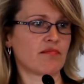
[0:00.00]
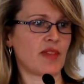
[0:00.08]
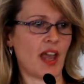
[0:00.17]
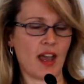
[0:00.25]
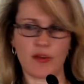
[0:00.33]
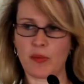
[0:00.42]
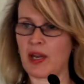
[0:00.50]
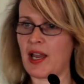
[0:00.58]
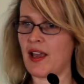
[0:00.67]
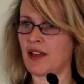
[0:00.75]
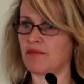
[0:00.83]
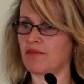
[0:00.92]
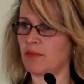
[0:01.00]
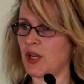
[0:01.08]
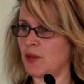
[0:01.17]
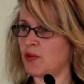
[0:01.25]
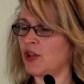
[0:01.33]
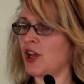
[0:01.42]
Have a plan.
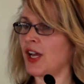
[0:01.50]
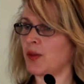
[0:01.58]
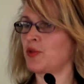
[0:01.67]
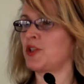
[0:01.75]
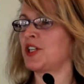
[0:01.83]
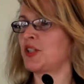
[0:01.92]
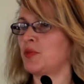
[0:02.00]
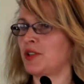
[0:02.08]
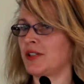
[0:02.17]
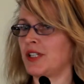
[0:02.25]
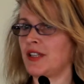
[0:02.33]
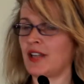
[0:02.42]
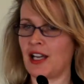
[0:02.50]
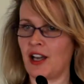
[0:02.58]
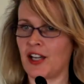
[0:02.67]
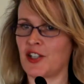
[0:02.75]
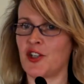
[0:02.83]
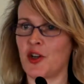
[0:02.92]
People like predictability. They
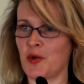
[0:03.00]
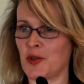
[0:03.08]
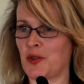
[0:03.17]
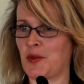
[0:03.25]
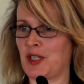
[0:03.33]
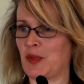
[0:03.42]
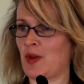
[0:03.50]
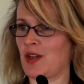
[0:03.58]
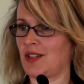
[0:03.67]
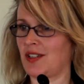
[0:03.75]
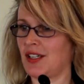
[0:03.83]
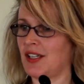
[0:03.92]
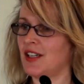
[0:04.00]
like to know what to expect.